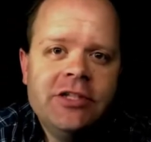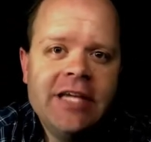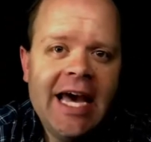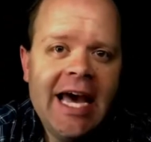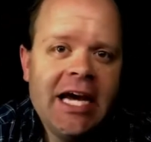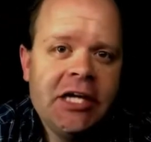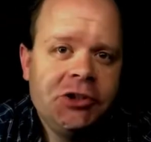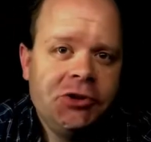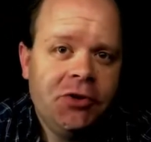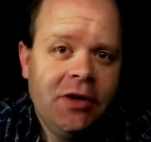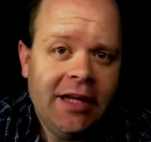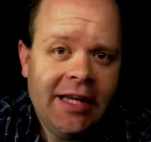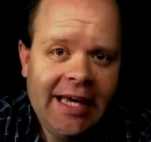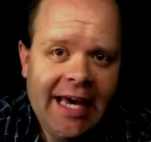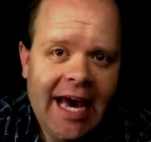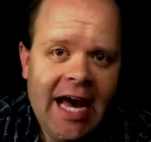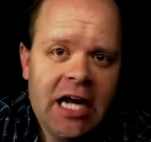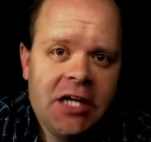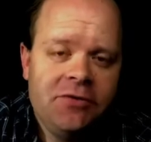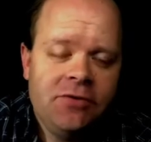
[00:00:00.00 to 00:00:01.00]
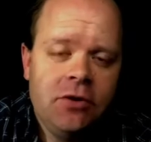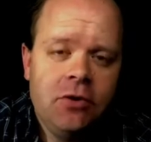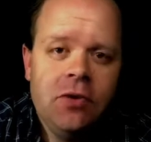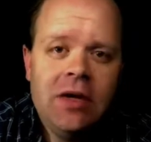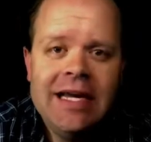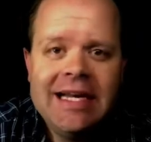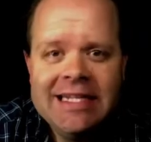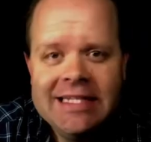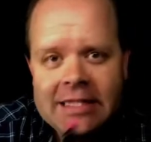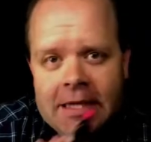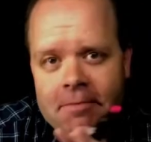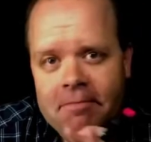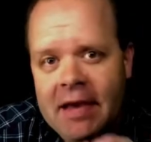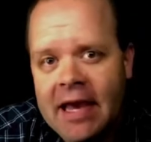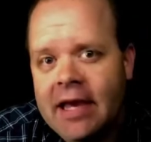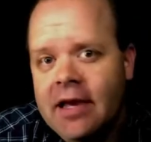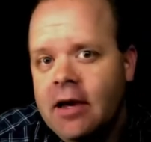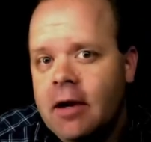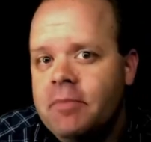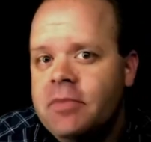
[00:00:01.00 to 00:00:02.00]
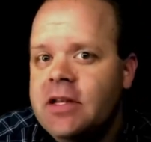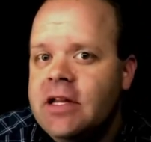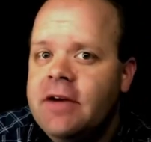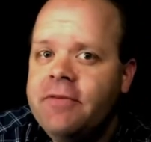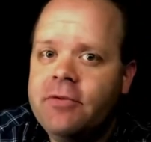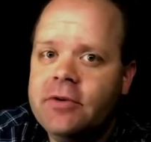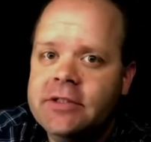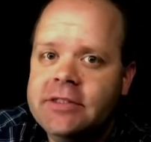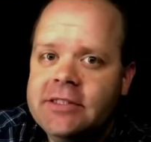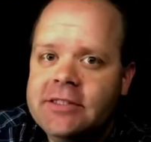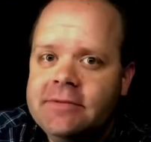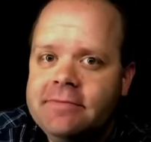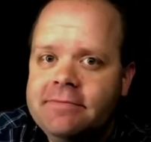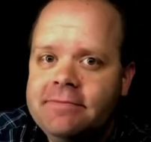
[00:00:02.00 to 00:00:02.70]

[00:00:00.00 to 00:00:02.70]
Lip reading: extra in cash flow to make up the difference.